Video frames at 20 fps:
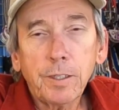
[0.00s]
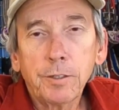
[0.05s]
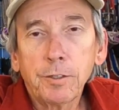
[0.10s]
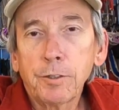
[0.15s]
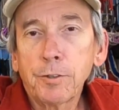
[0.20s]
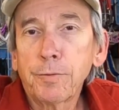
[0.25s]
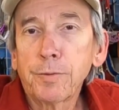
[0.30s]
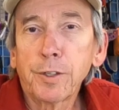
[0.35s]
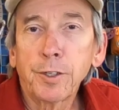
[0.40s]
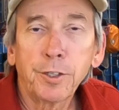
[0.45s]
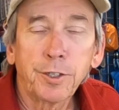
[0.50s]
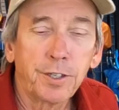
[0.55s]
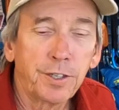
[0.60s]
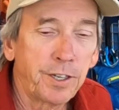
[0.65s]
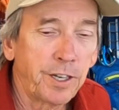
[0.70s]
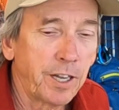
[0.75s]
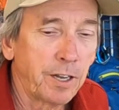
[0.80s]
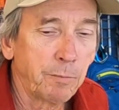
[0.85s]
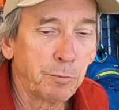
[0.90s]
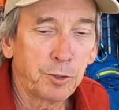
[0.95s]

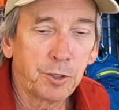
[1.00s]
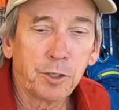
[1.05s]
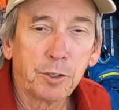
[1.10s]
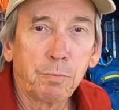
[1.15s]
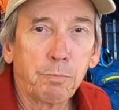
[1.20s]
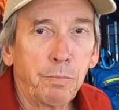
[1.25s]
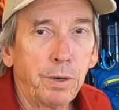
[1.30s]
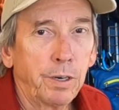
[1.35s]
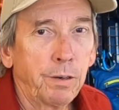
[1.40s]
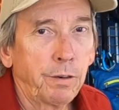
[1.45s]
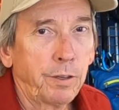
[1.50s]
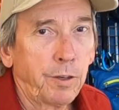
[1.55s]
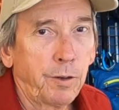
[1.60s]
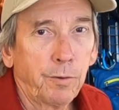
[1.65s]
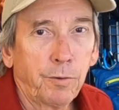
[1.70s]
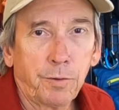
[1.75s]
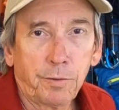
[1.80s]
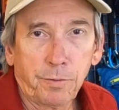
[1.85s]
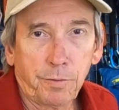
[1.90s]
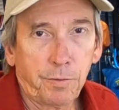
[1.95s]
Diversion Dam, was just barely
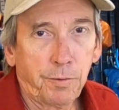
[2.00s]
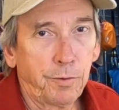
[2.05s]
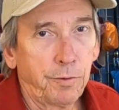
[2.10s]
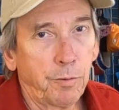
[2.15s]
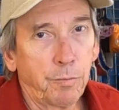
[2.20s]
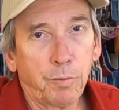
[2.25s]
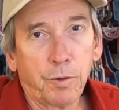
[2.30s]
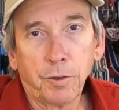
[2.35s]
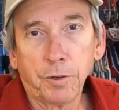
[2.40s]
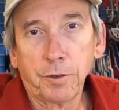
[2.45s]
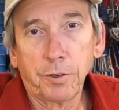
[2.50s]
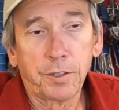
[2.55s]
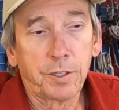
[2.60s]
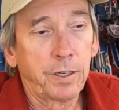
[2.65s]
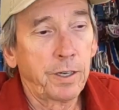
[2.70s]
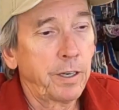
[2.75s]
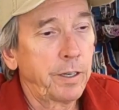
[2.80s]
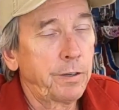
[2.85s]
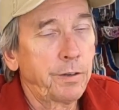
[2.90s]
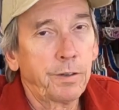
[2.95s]
going through the boulders,
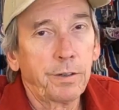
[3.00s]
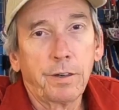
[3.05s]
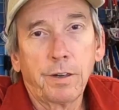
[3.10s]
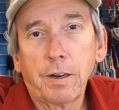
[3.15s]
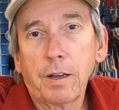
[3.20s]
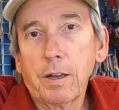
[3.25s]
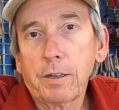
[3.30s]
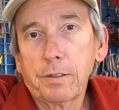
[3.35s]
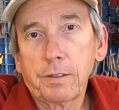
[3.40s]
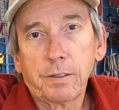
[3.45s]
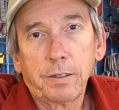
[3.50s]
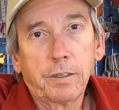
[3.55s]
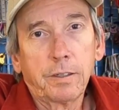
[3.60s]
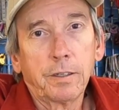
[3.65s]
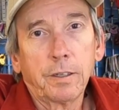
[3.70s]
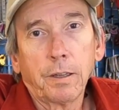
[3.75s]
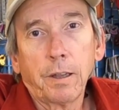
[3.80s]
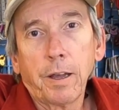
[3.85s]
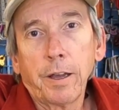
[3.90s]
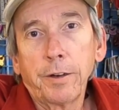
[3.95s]
and I could not see
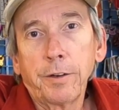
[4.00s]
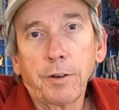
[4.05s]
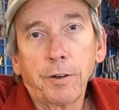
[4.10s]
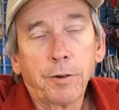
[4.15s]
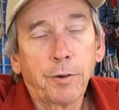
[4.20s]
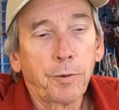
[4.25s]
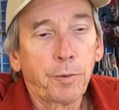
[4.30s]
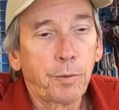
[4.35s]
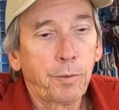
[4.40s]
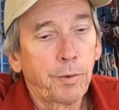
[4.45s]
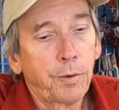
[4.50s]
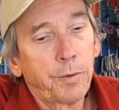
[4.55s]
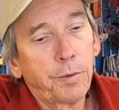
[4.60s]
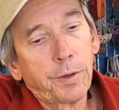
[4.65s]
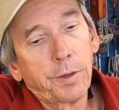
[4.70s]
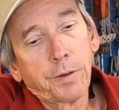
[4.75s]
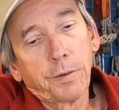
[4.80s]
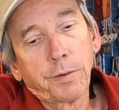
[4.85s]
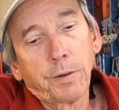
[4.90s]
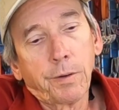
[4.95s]
a line to go through
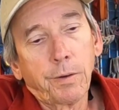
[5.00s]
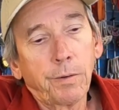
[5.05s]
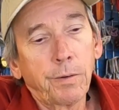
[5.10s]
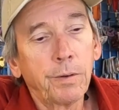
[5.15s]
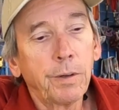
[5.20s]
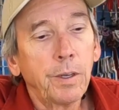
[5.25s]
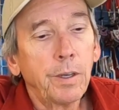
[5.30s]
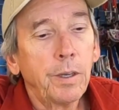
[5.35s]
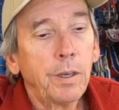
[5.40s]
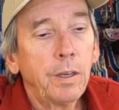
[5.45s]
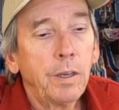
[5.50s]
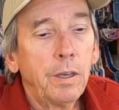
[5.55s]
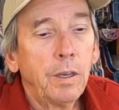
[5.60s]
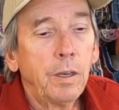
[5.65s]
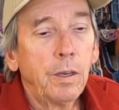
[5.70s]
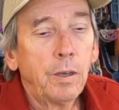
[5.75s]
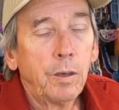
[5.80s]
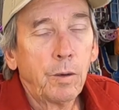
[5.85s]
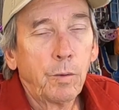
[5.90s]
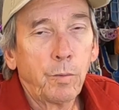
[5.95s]
it. So
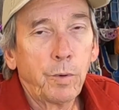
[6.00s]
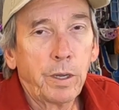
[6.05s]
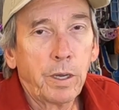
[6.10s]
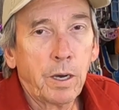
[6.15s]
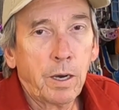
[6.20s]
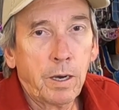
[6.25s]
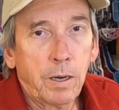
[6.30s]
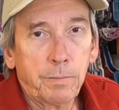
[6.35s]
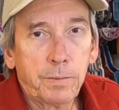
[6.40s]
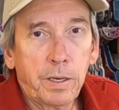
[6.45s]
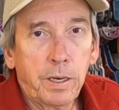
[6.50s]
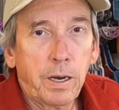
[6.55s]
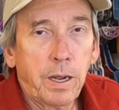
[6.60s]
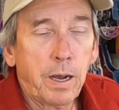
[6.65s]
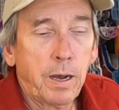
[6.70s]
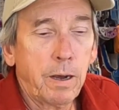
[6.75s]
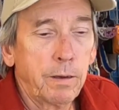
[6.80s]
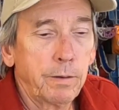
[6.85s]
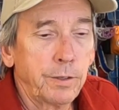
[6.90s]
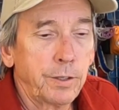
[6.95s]
we opted
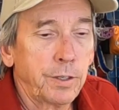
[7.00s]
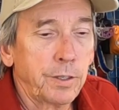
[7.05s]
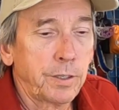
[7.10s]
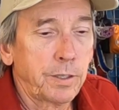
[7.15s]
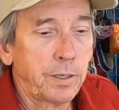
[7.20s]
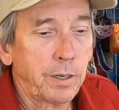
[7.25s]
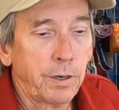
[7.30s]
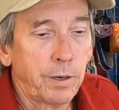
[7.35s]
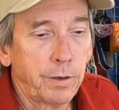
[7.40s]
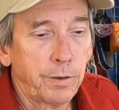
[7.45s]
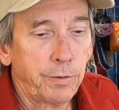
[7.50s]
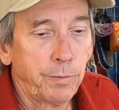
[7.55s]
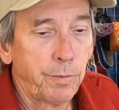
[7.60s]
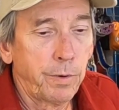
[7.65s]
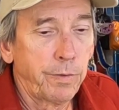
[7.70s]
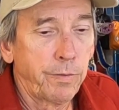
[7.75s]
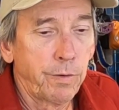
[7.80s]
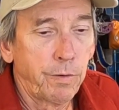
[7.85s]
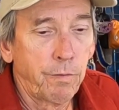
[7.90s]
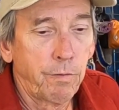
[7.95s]
out just there on the
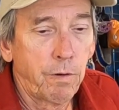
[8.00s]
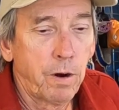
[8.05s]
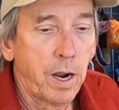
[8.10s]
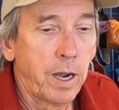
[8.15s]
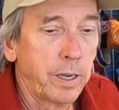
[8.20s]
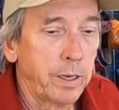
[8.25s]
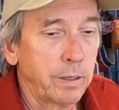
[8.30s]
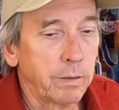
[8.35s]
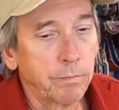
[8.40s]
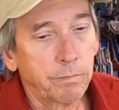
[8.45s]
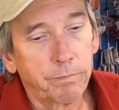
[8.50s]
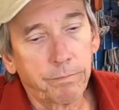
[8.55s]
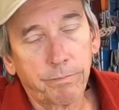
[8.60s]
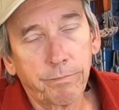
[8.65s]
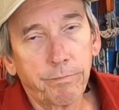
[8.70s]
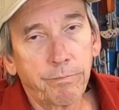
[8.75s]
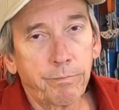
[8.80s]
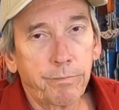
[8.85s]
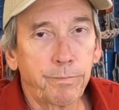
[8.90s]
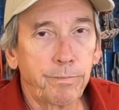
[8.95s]
river right and
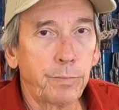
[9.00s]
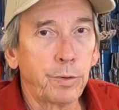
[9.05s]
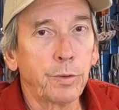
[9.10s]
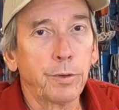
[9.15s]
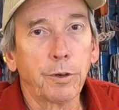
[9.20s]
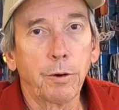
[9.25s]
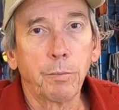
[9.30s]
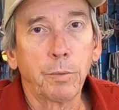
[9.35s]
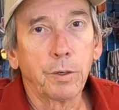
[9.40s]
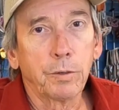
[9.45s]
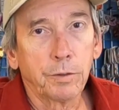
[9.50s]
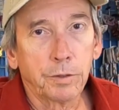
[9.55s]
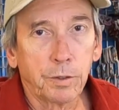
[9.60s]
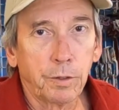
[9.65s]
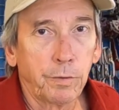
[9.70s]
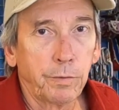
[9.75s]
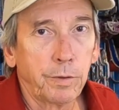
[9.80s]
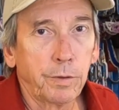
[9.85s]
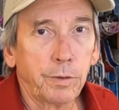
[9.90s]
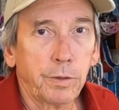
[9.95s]
pulled our boats
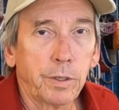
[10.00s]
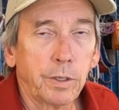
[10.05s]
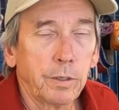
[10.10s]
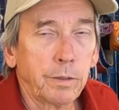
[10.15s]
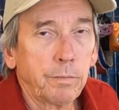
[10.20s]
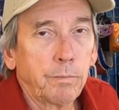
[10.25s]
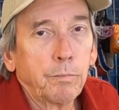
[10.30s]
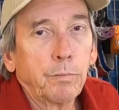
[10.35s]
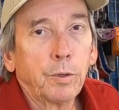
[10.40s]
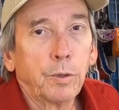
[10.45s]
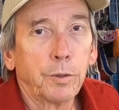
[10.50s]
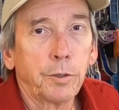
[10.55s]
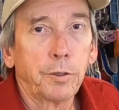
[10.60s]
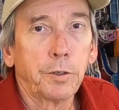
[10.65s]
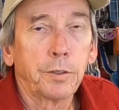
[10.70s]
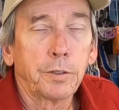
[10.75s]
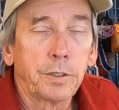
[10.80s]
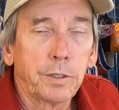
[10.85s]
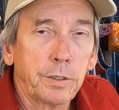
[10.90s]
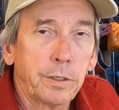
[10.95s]
over the
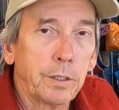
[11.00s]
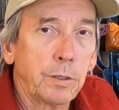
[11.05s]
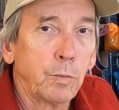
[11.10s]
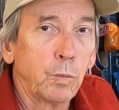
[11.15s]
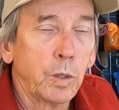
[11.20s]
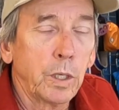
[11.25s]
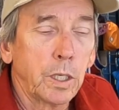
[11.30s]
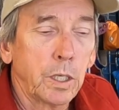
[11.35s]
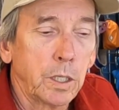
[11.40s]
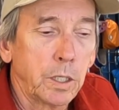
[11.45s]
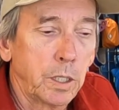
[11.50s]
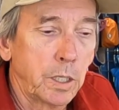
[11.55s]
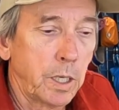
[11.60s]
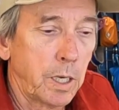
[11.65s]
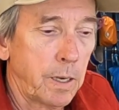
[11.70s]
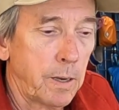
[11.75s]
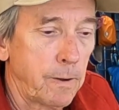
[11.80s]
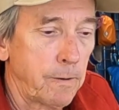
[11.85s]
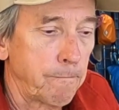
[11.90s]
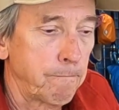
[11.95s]
boulders and then went on
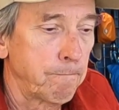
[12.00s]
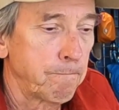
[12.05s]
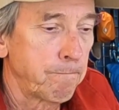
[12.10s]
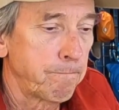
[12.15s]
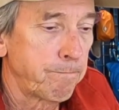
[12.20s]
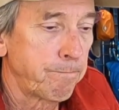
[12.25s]
down.